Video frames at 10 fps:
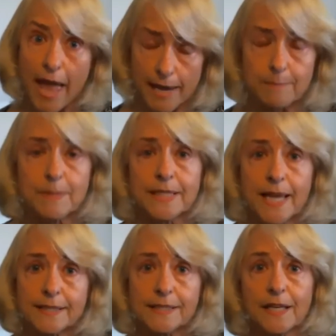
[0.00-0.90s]
animal
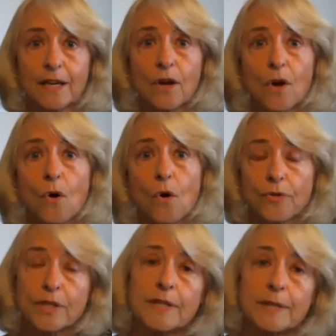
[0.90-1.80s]
testing or
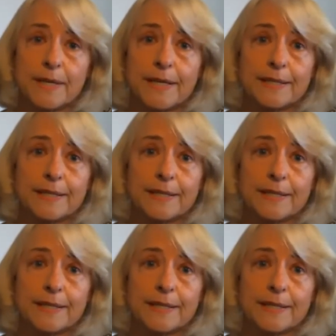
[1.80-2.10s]
the limited